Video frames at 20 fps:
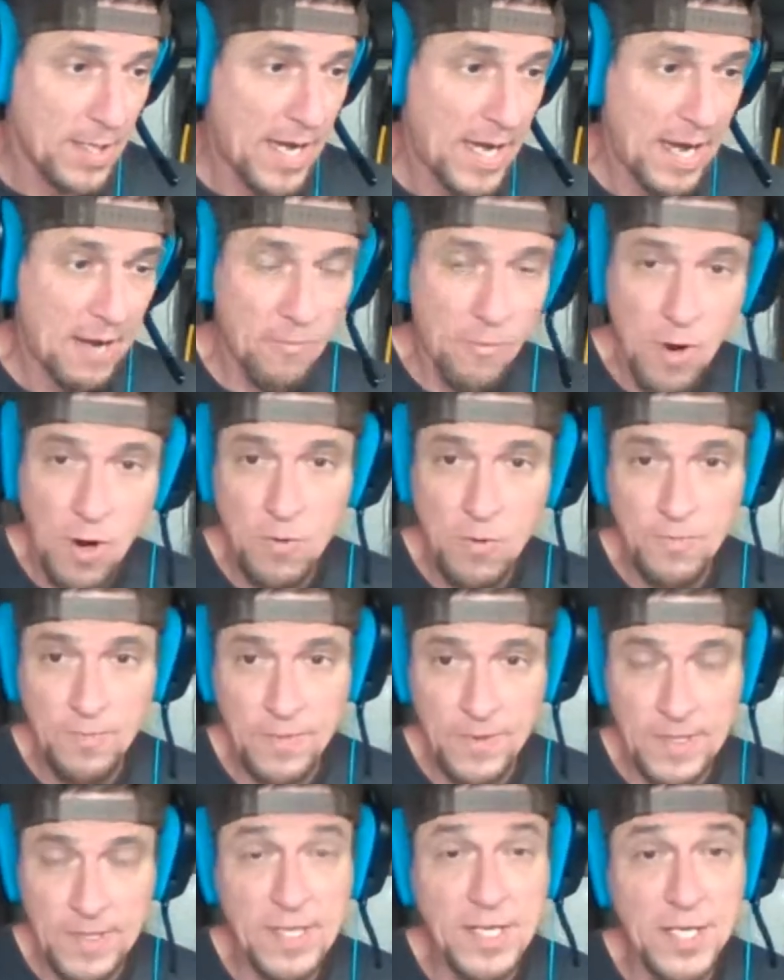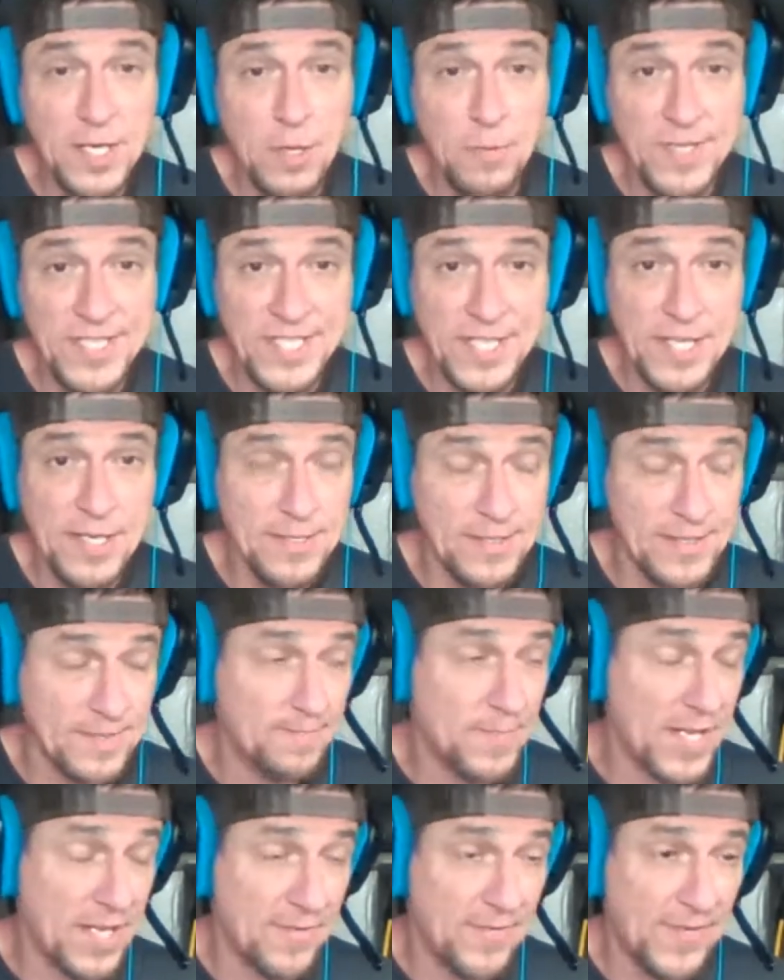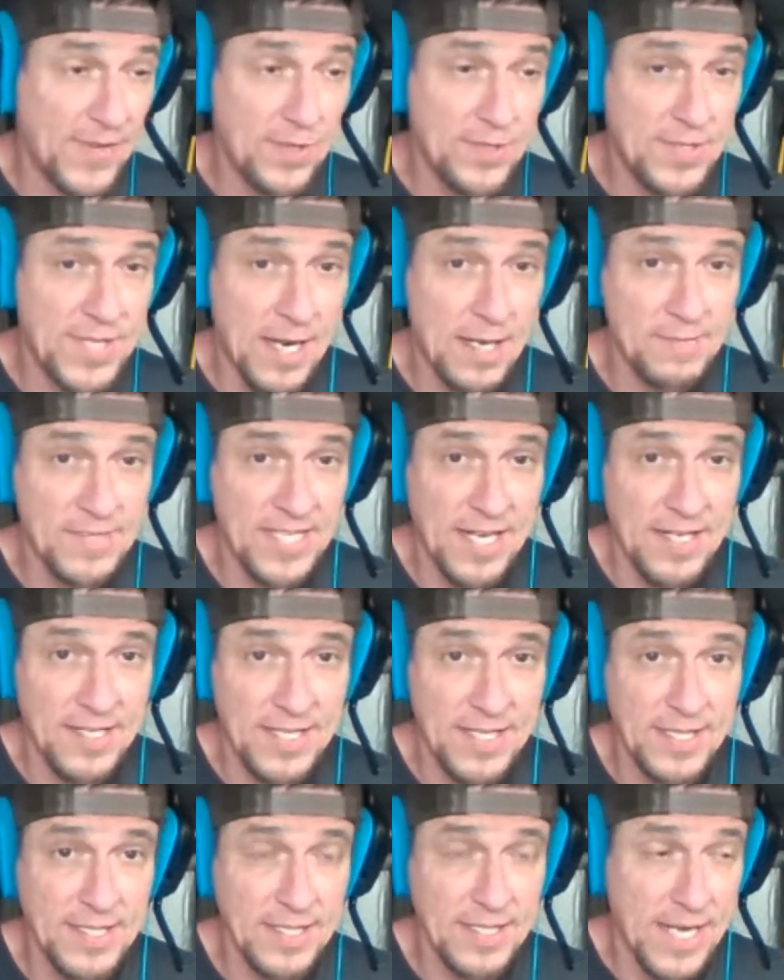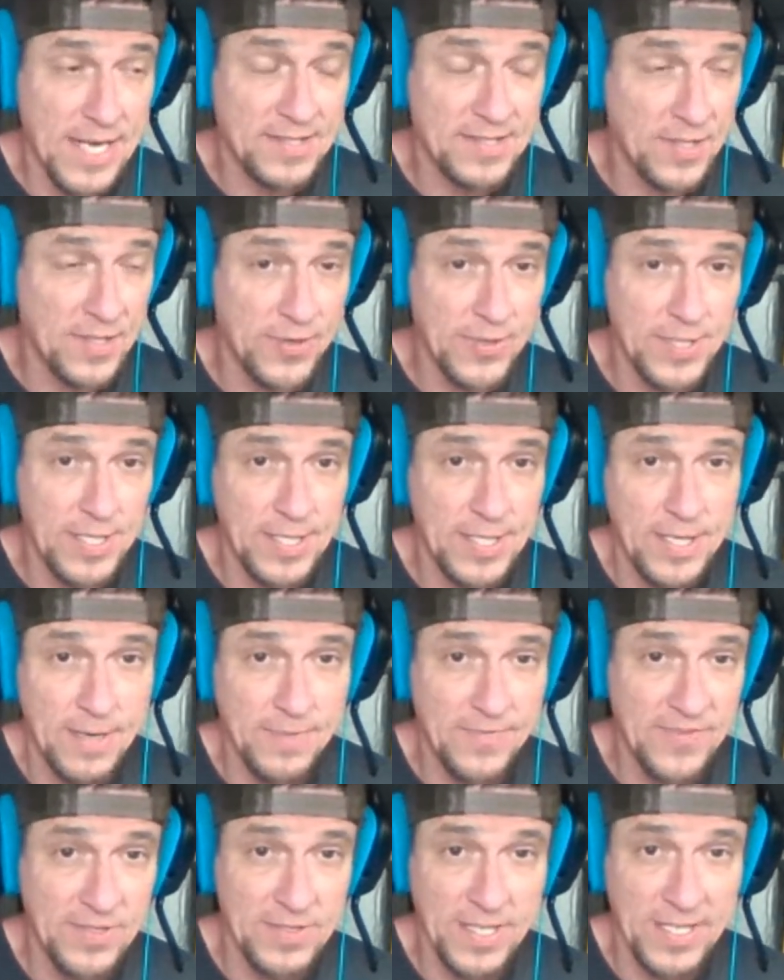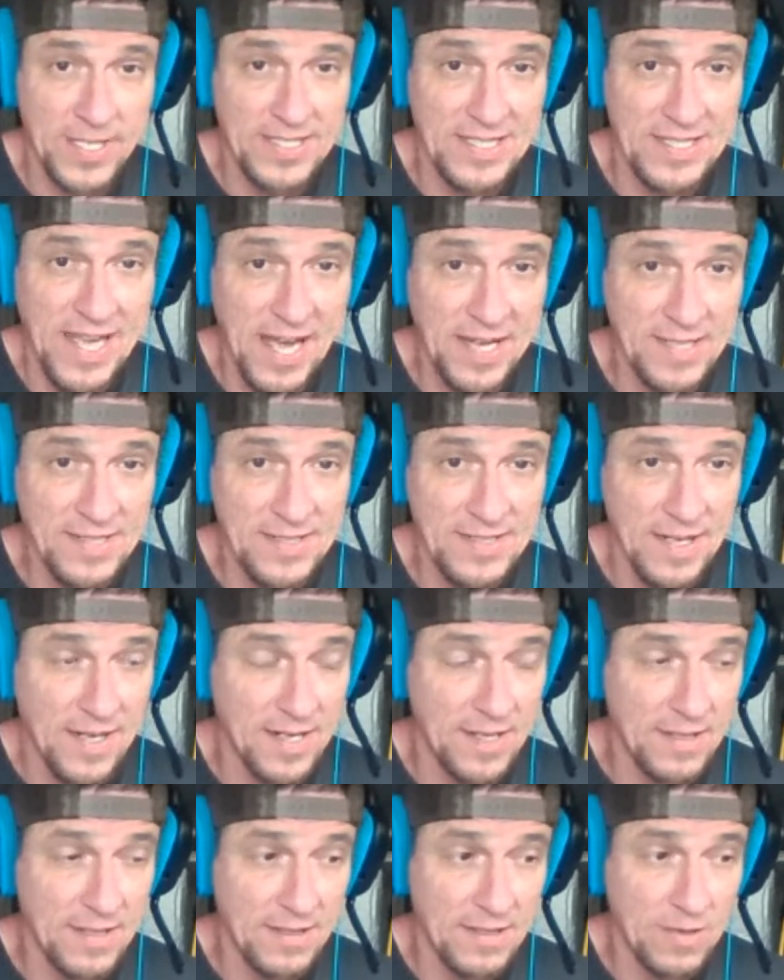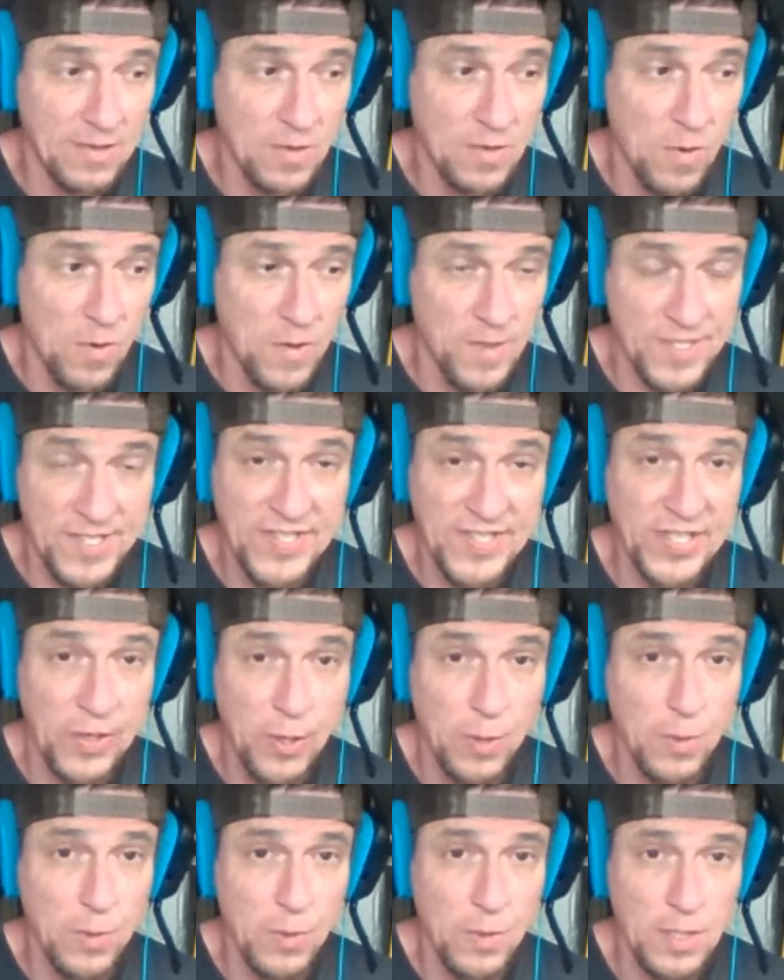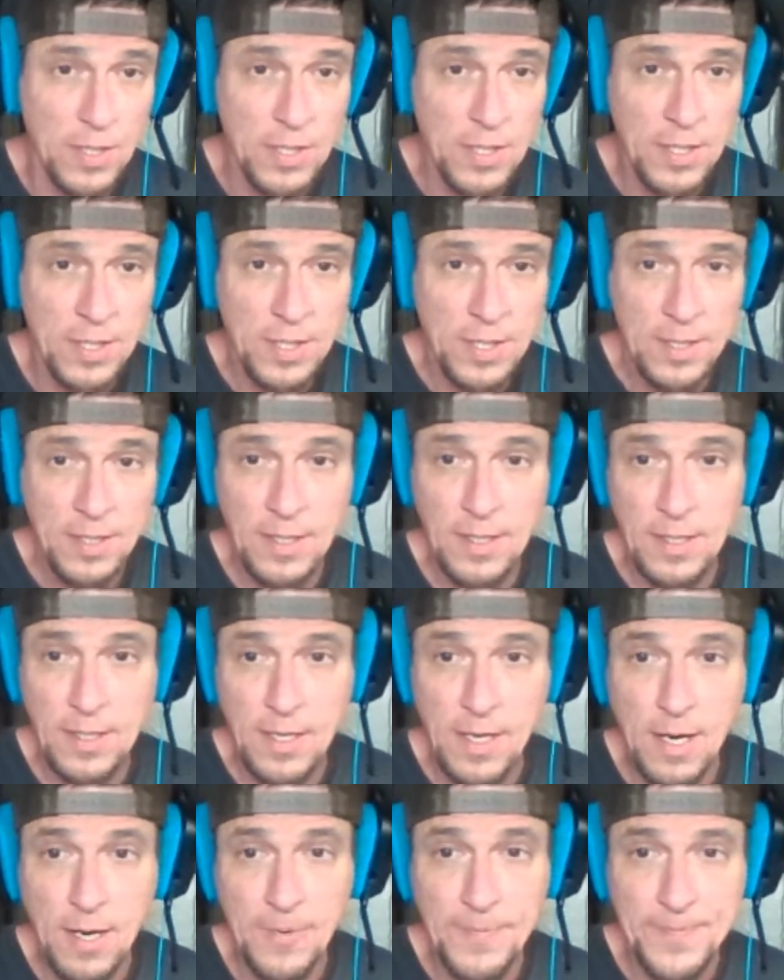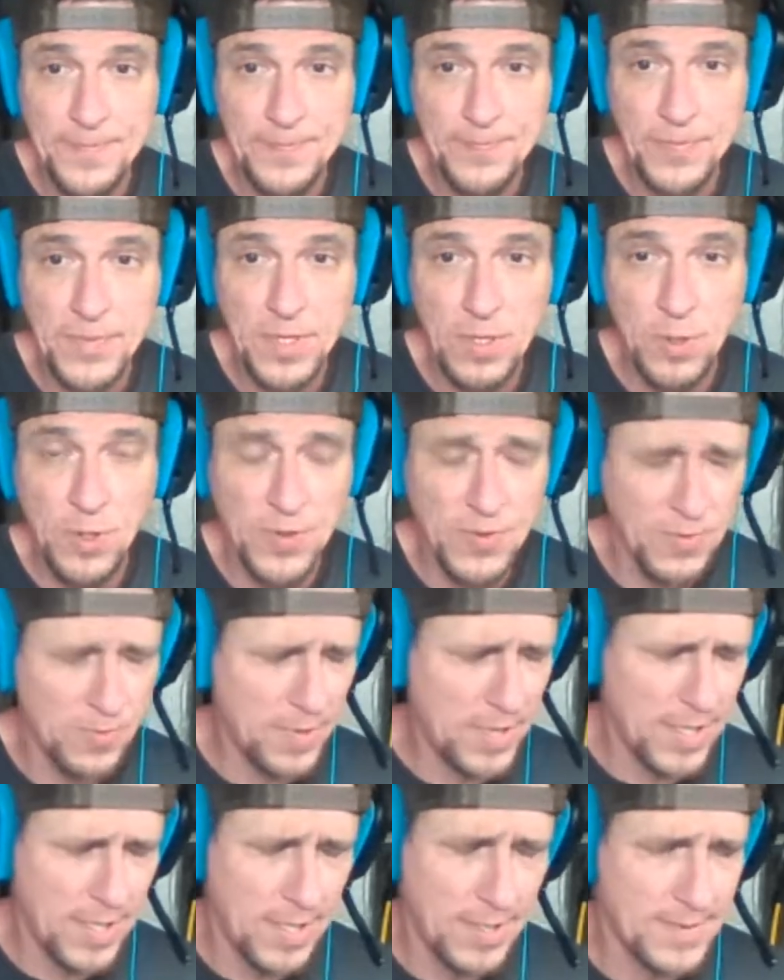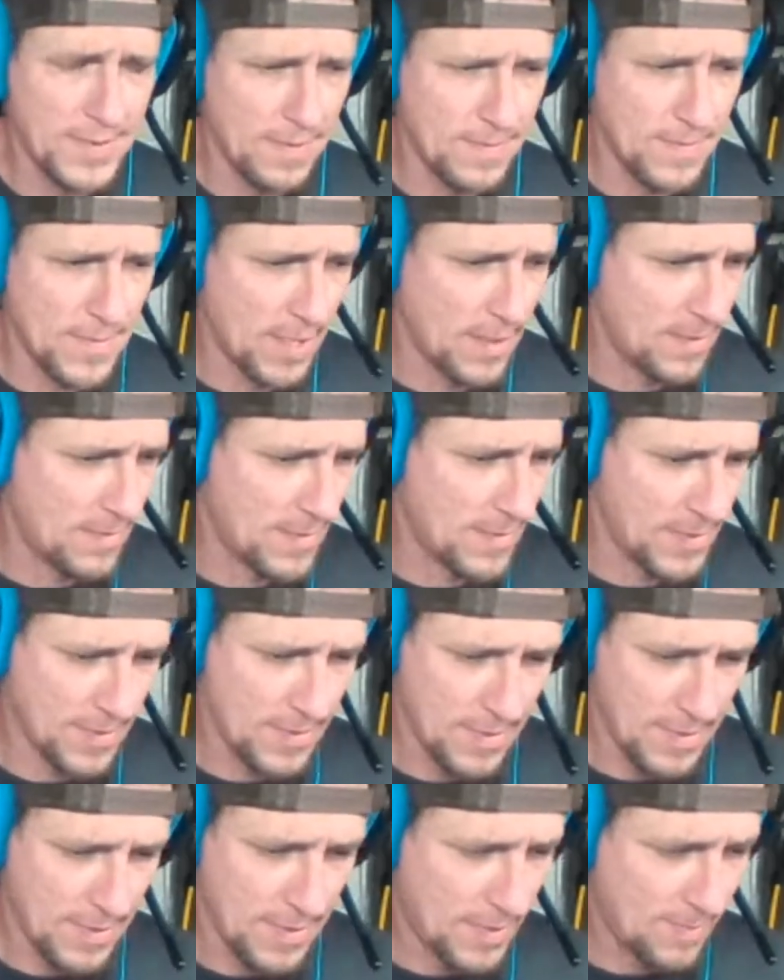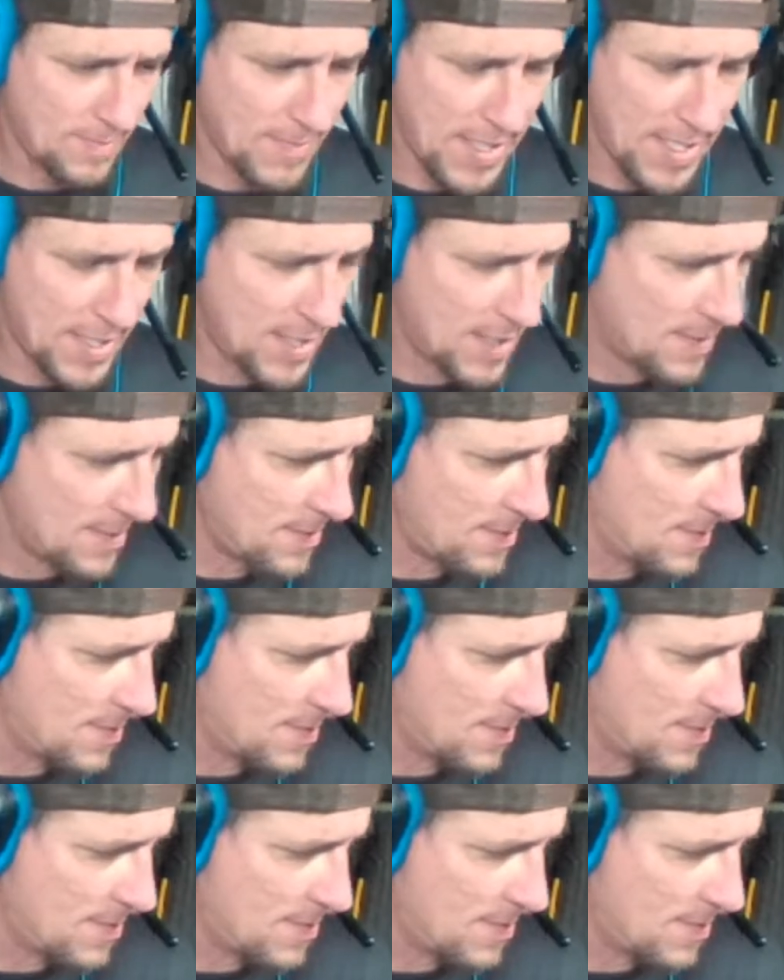won't. But which there's been a few times I did, and that screwed it up for like the next night or two, or three sometimes. Man.